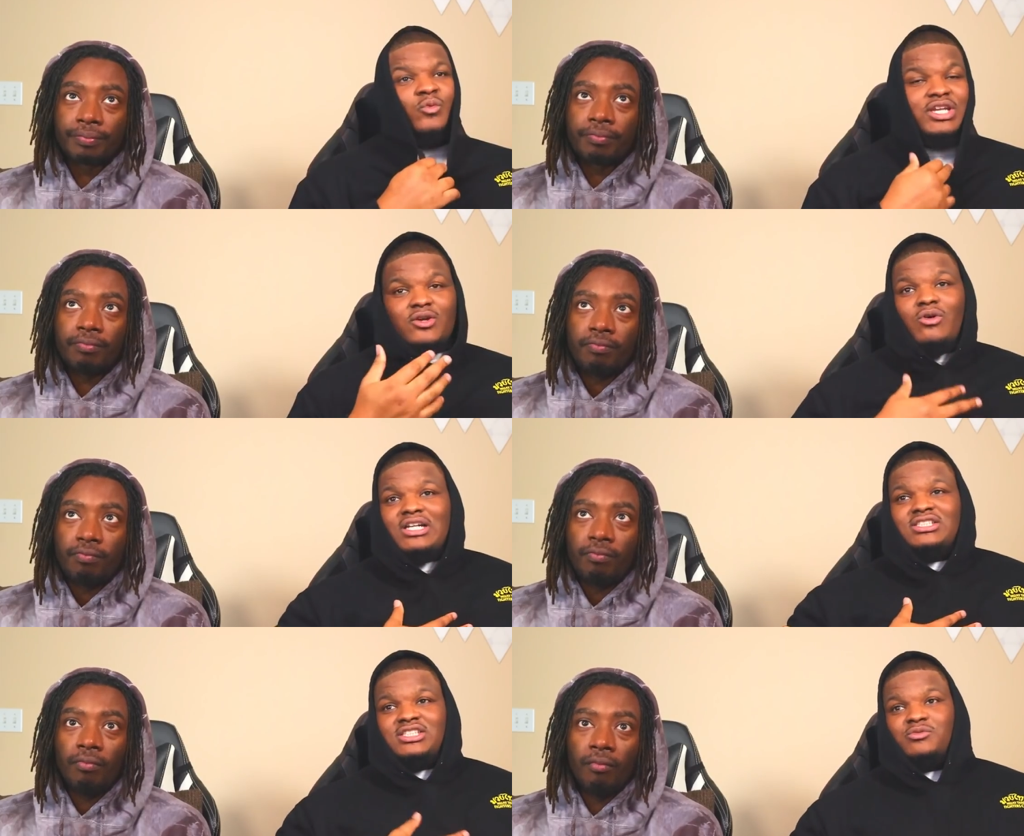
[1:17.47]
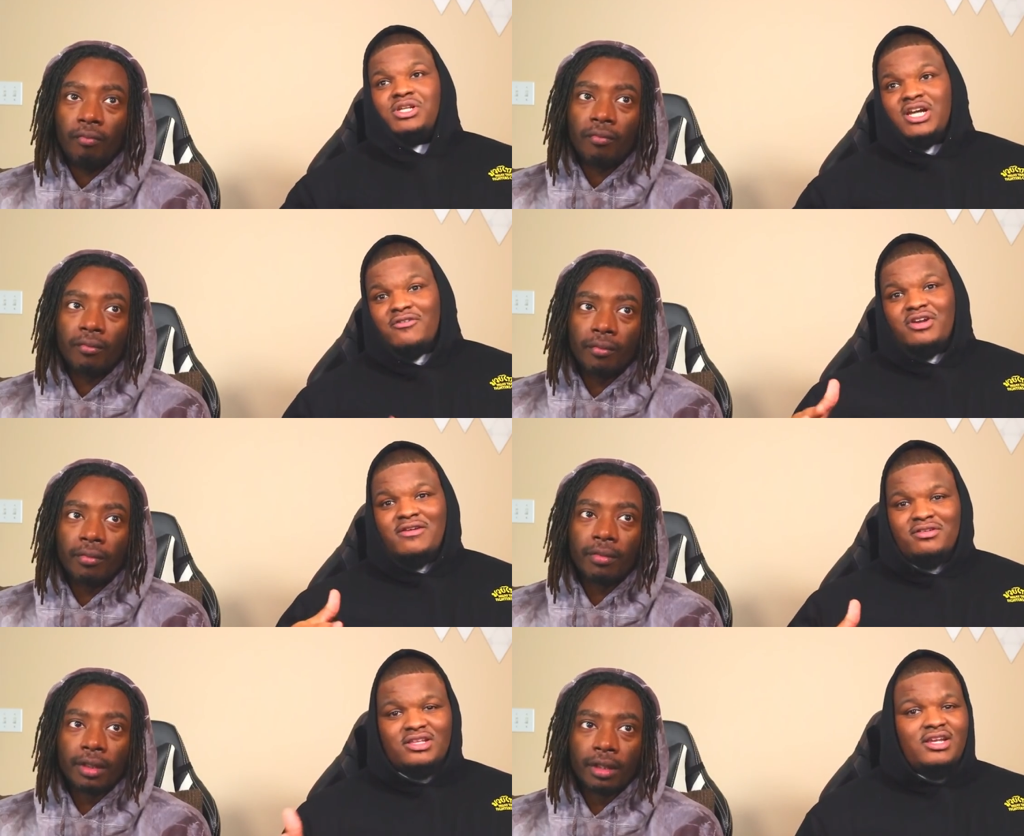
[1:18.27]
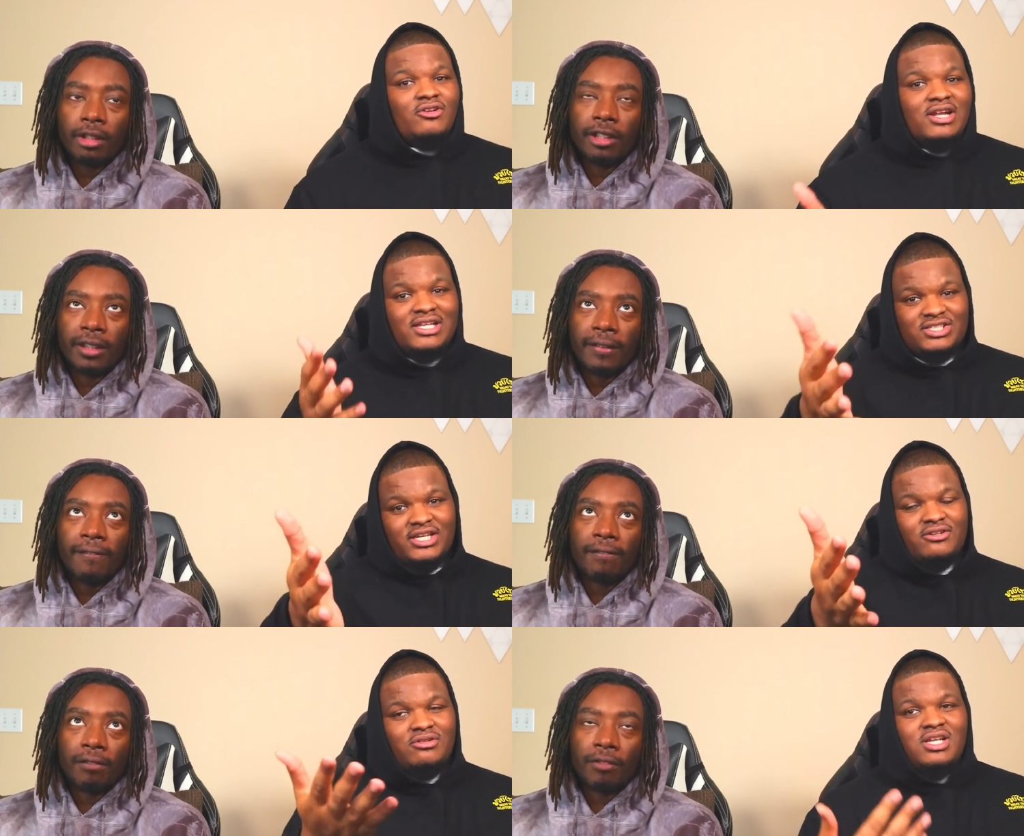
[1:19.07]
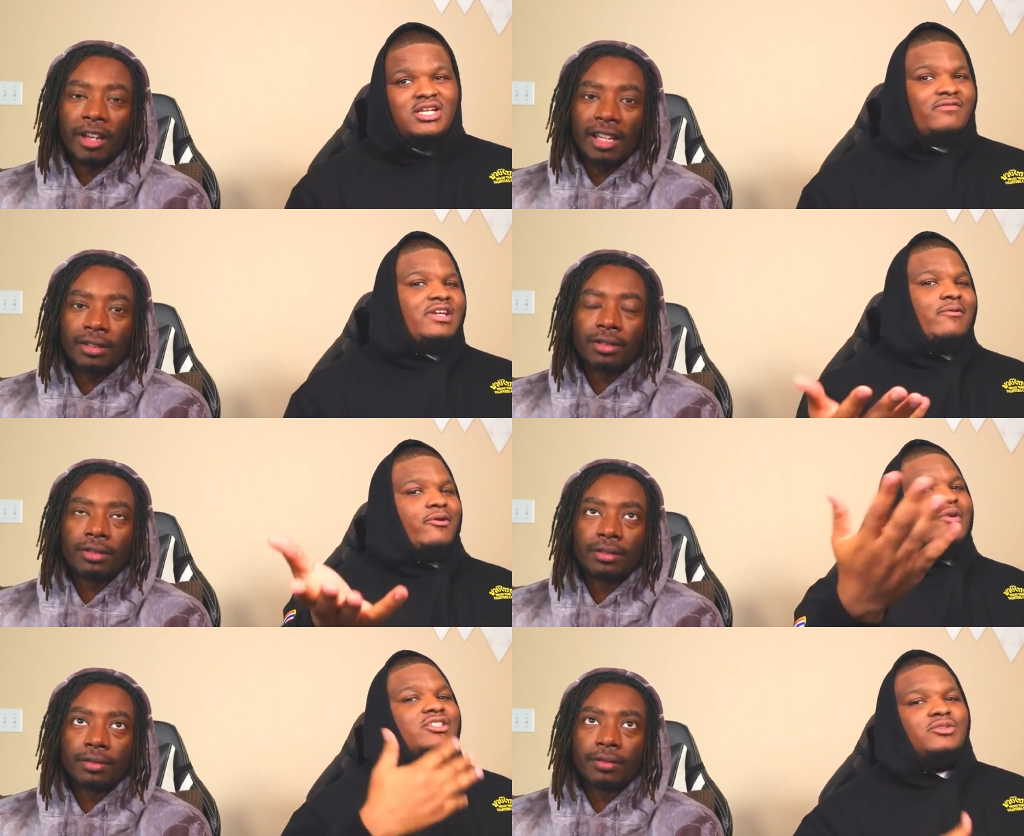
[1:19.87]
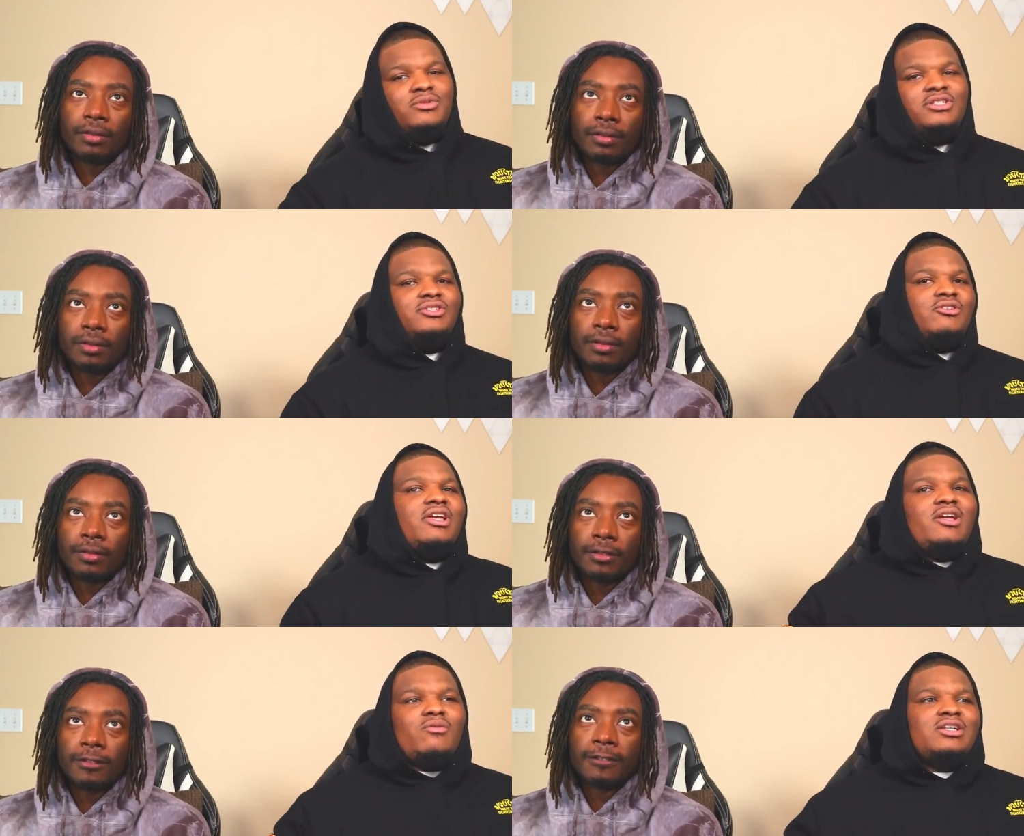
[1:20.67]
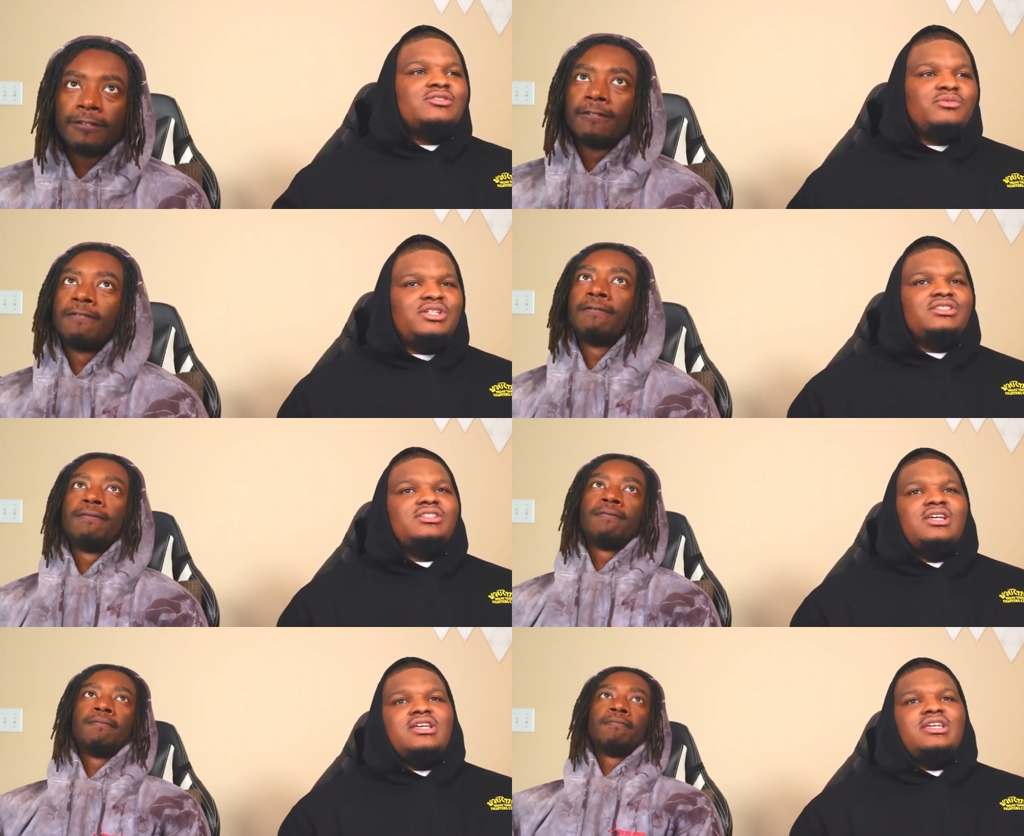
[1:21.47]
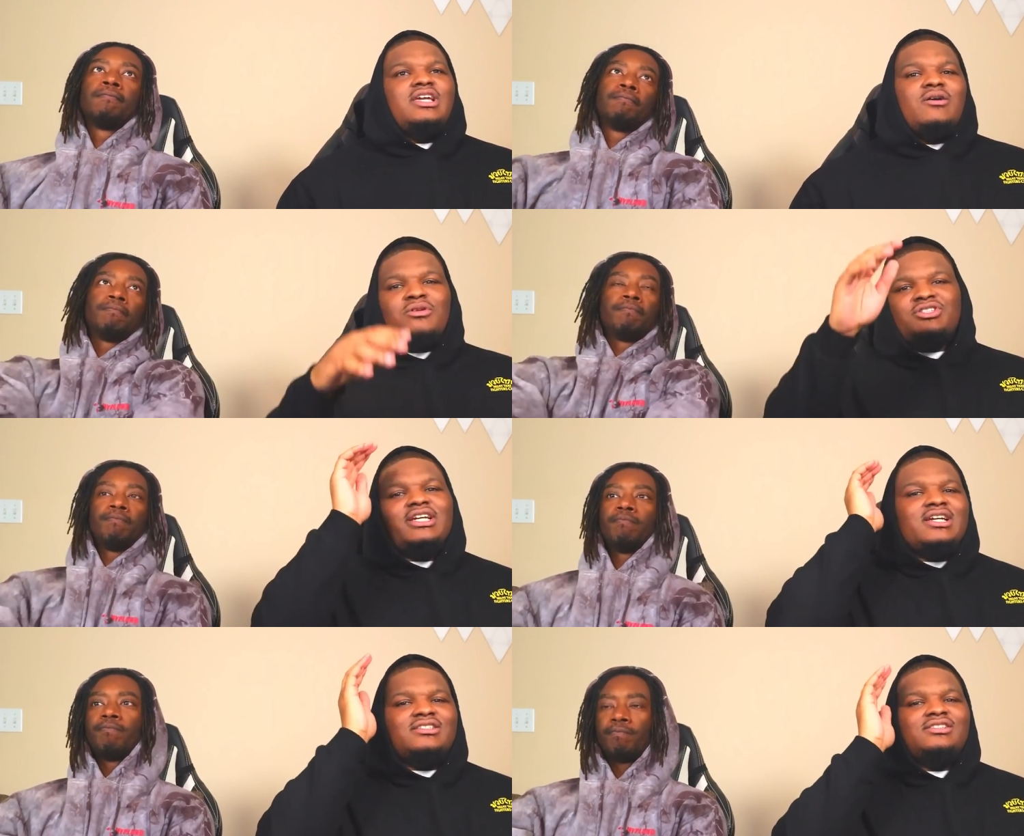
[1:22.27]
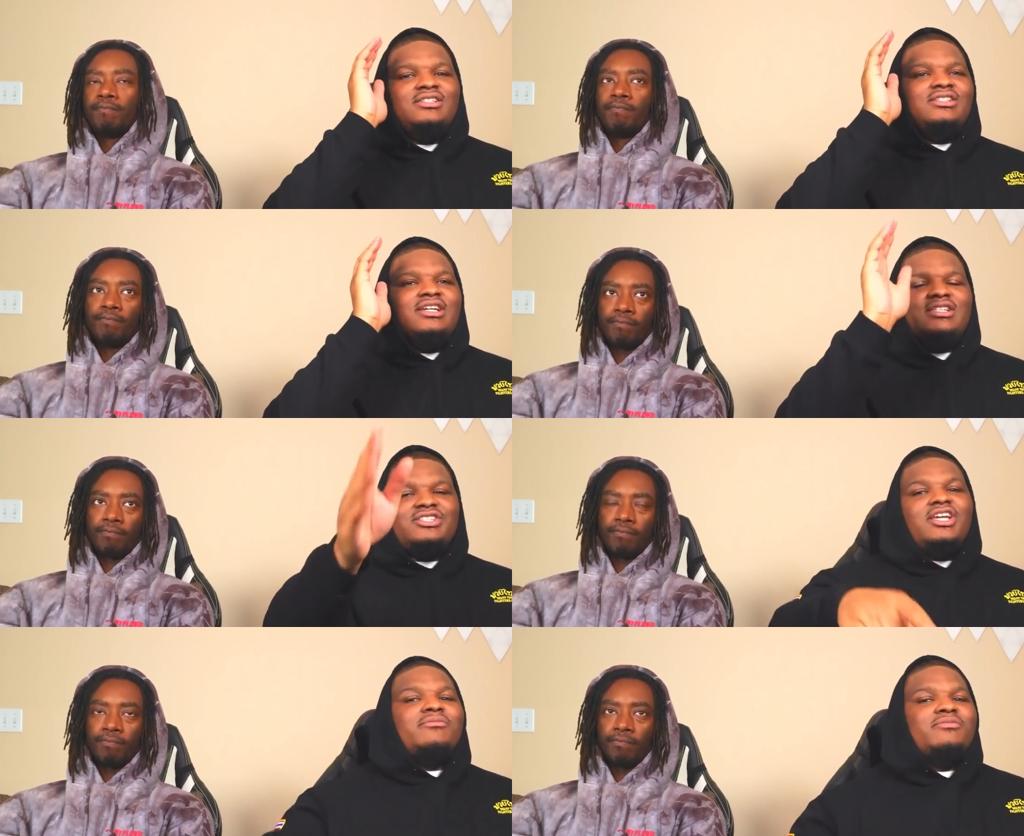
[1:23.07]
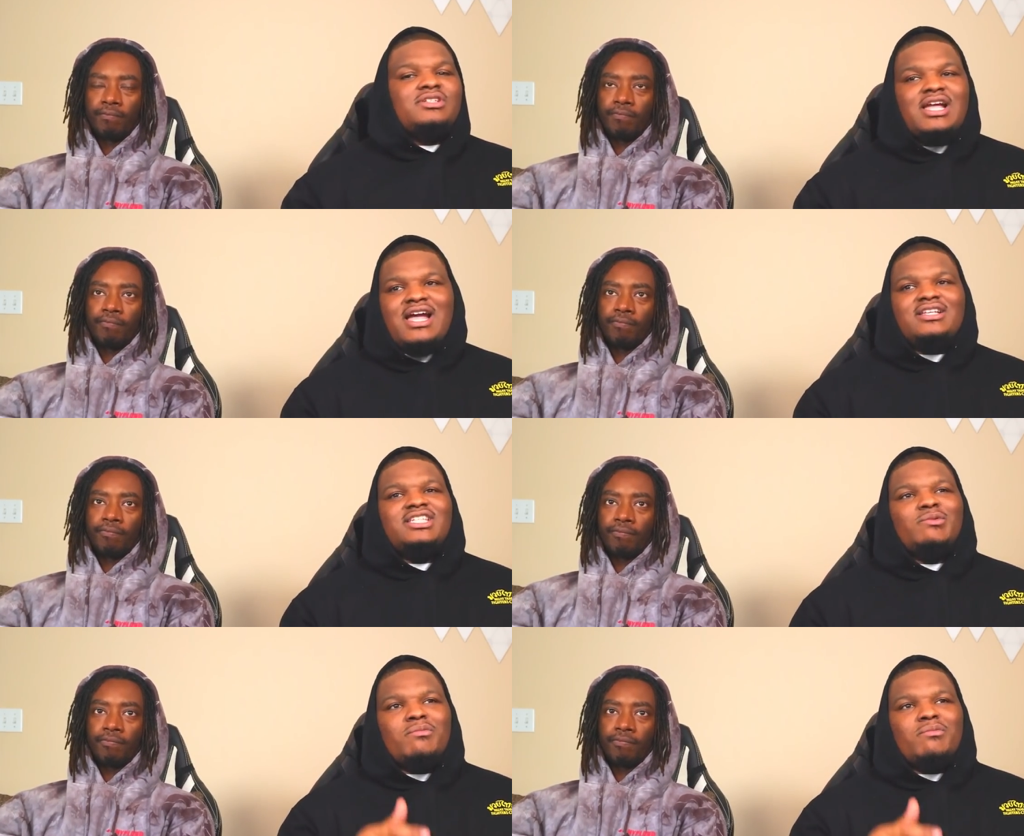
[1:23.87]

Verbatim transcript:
Speaker 1: We could watch it because we covered everything on our channel. Facts. Y'all want to watch it with us? Go ahead and watch it with us y'all want to check out CJ the Champ content. My